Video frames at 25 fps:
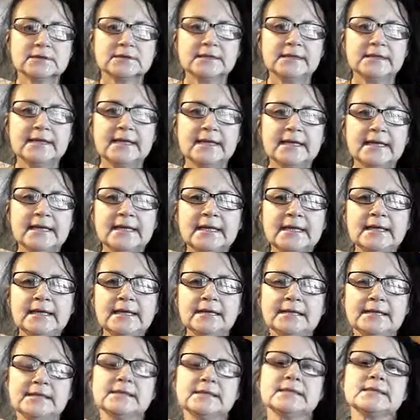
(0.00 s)
today
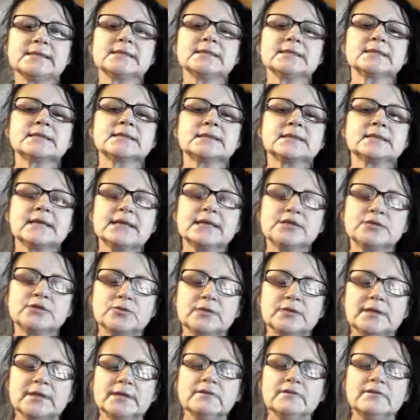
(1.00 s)
is day
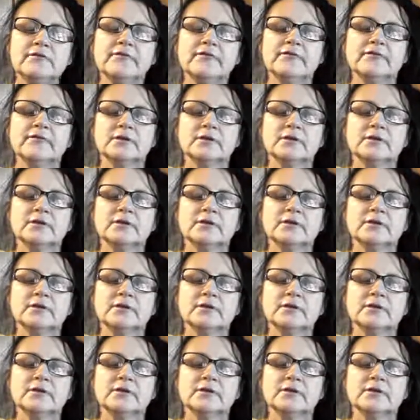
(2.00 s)
12